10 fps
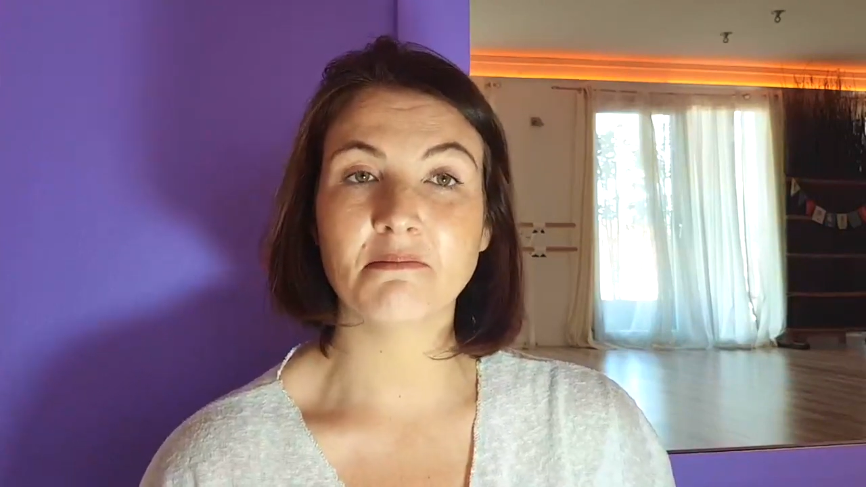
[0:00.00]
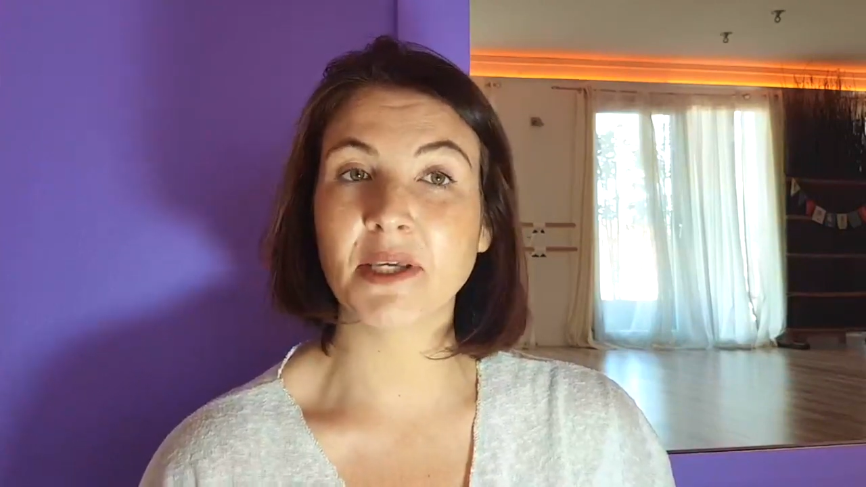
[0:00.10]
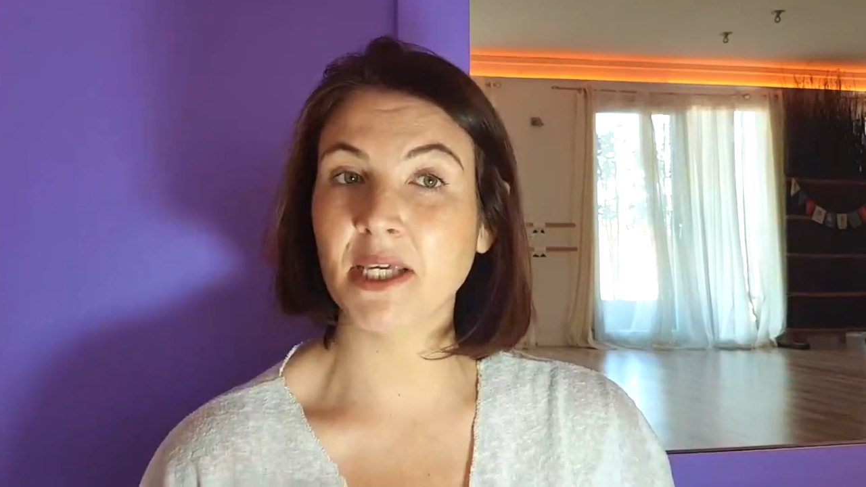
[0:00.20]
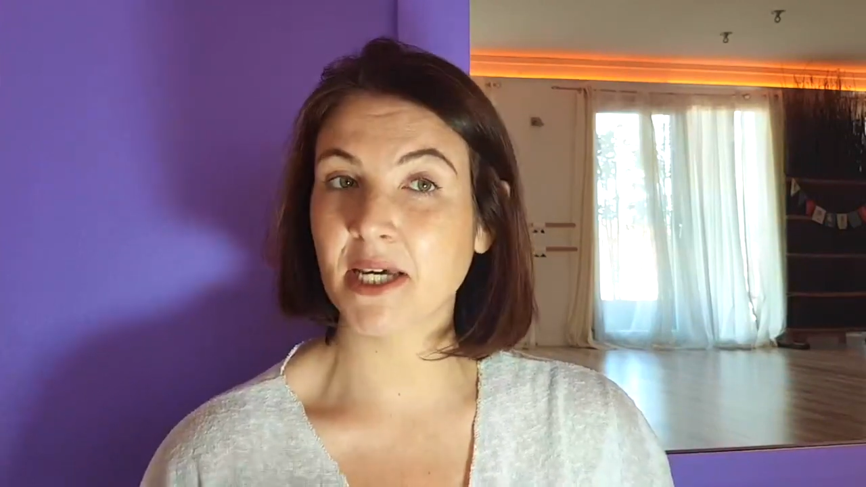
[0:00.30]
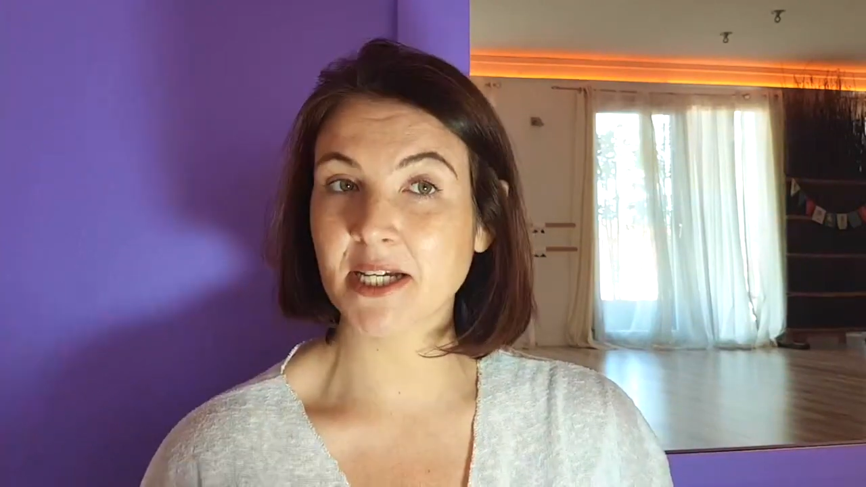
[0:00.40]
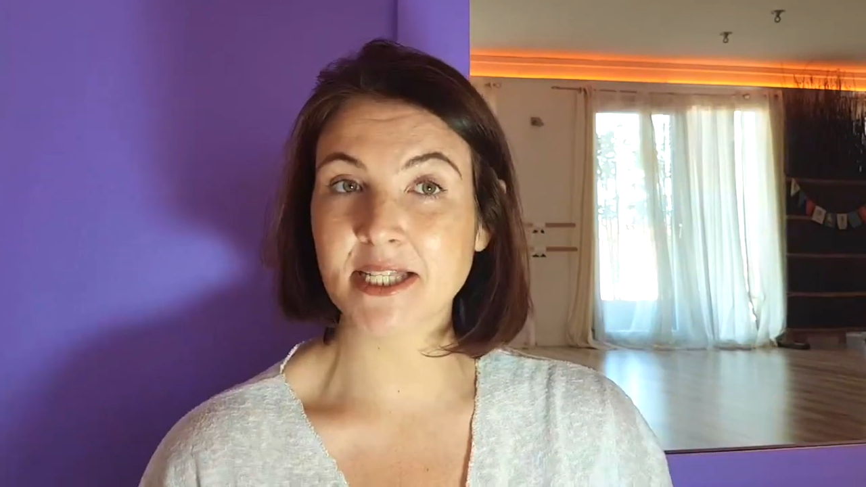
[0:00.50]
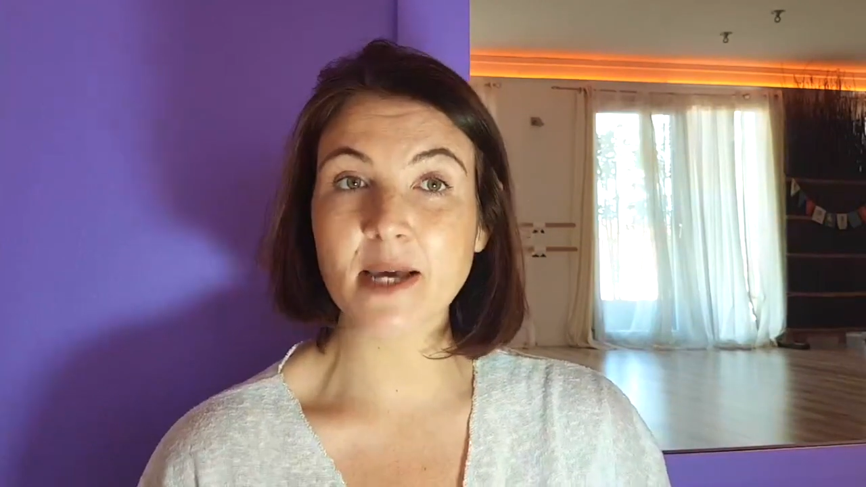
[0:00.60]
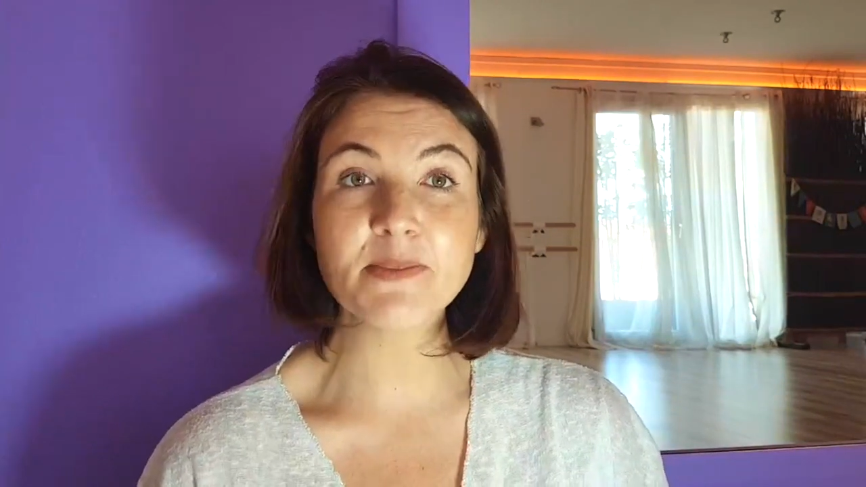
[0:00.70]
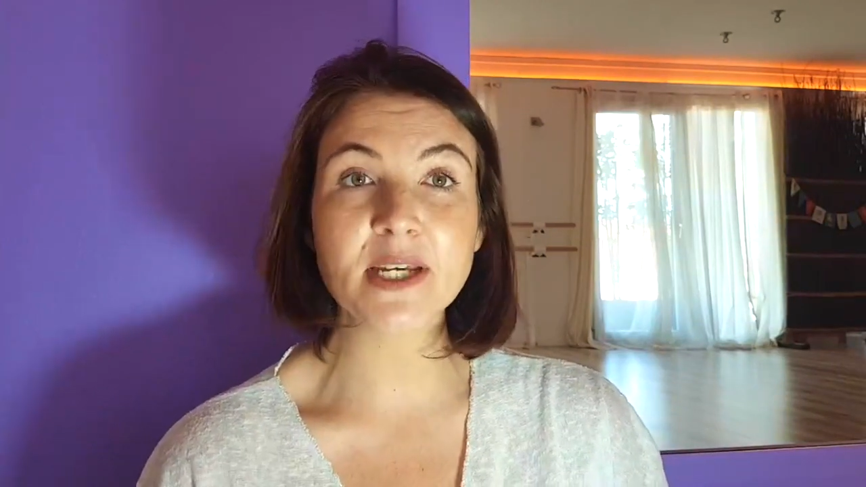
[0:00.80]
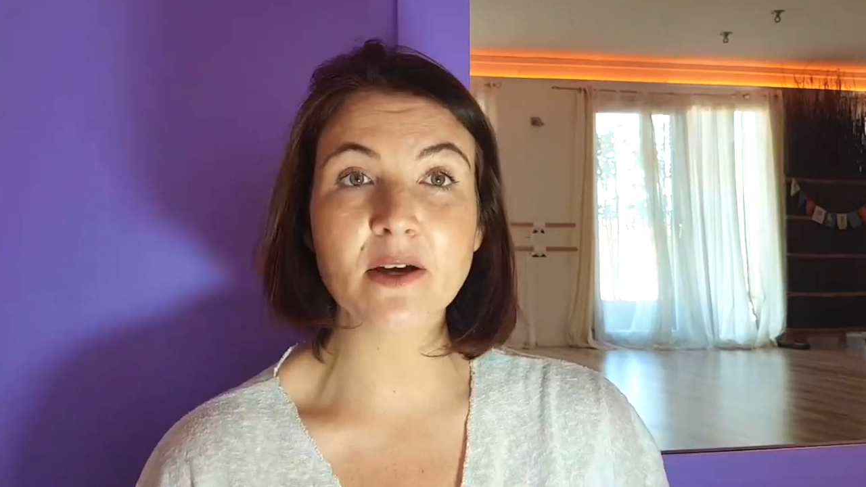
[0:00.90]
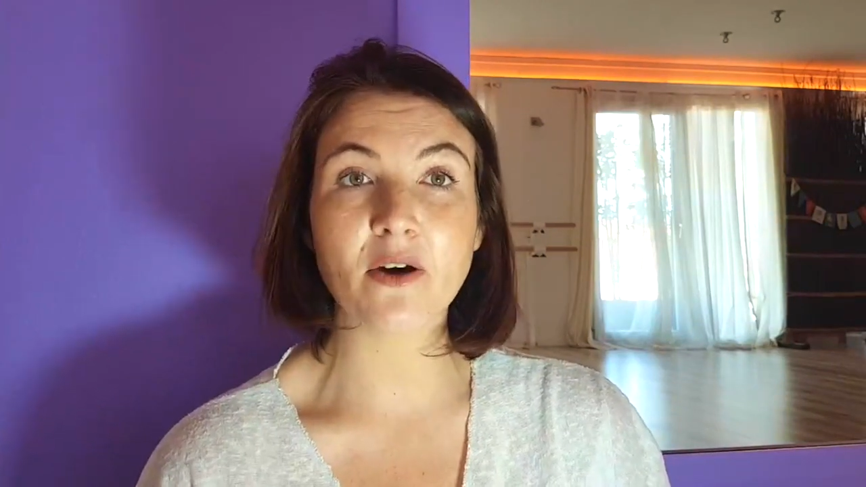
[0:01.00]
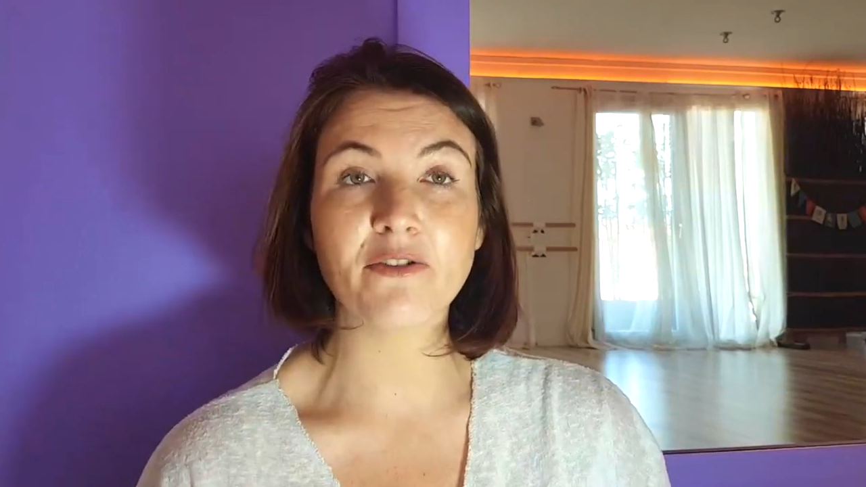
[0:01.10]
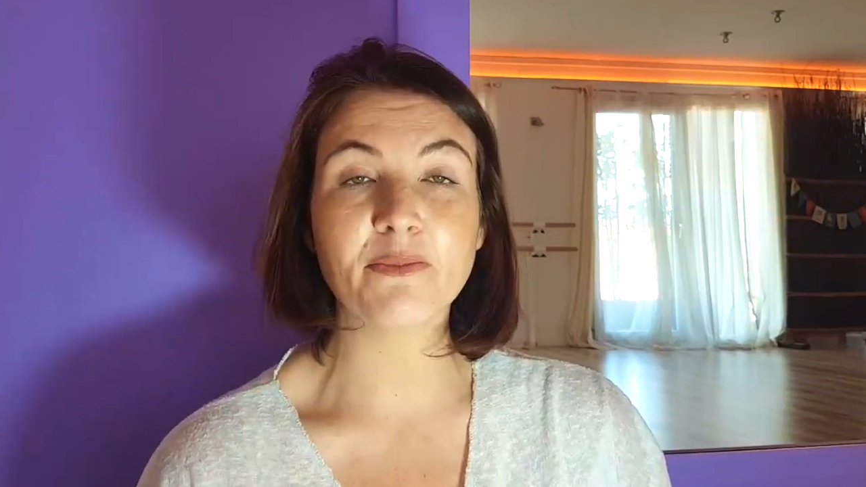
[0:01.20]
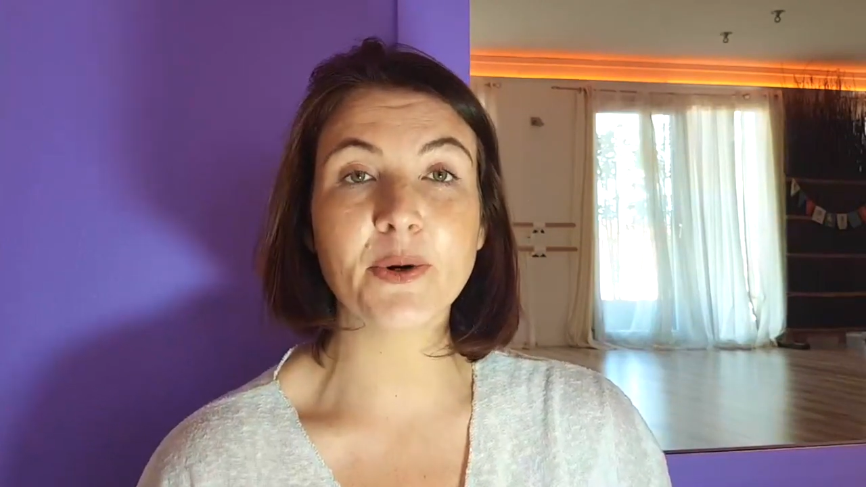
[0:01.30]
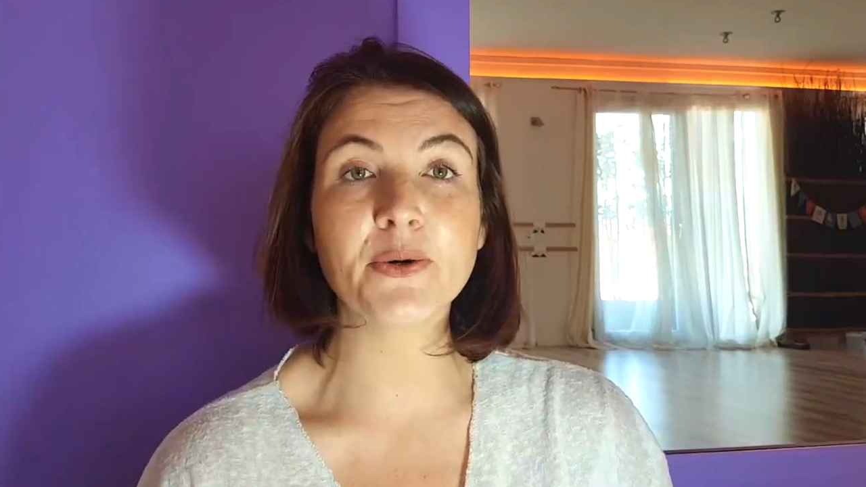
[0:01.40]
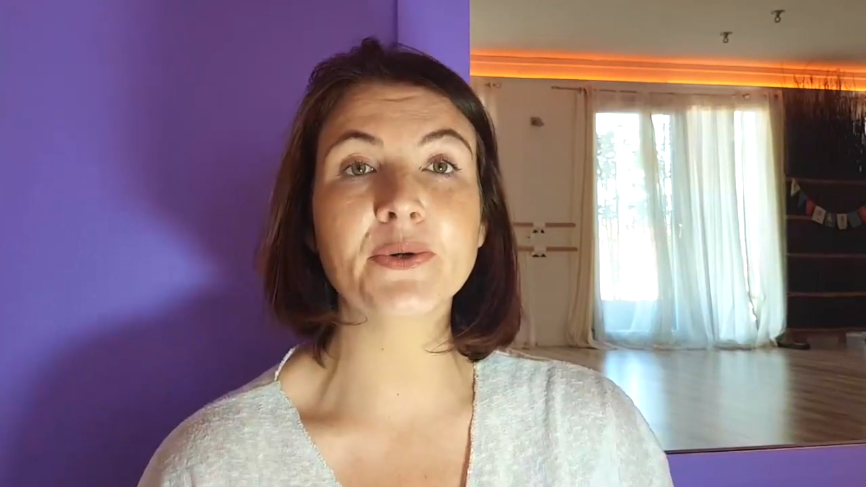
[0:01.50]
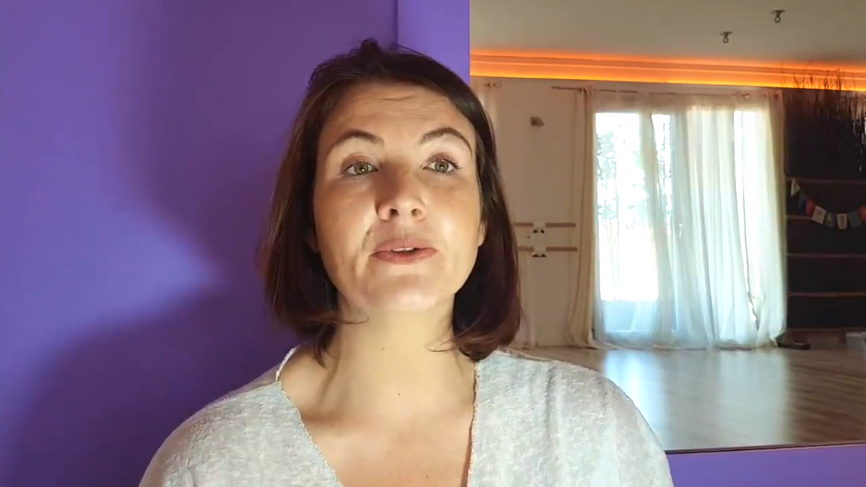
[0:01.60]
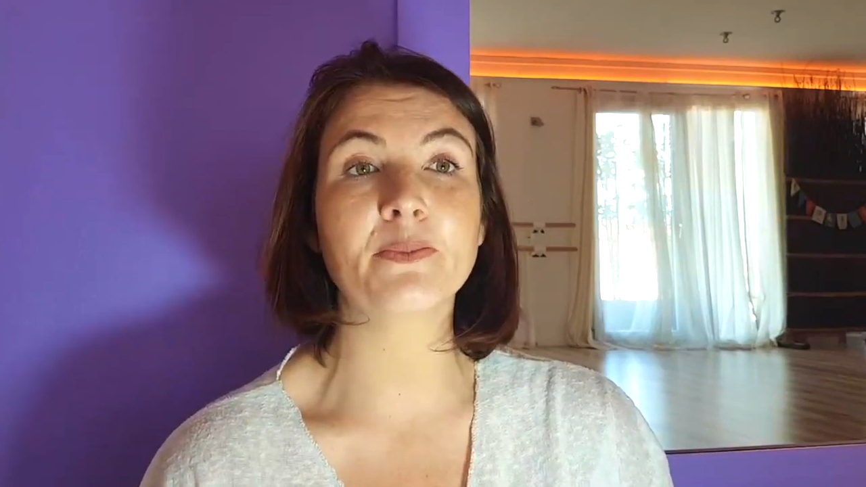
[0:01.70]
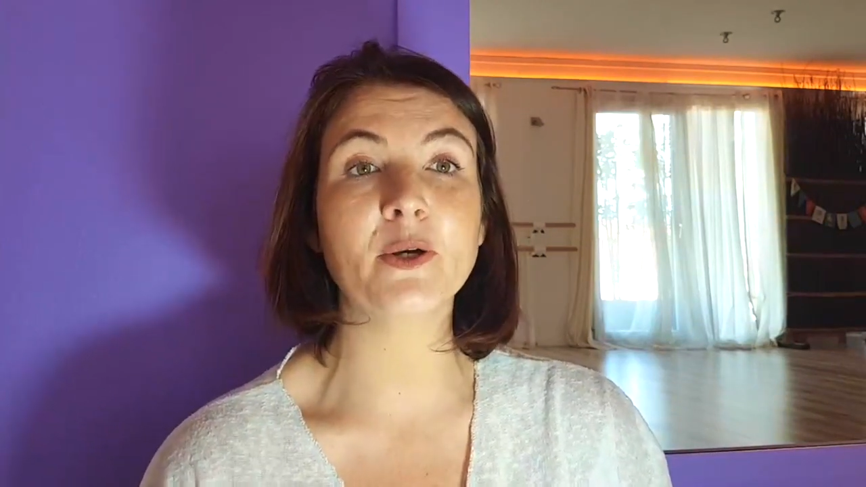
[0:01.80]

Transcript: be accepting of both,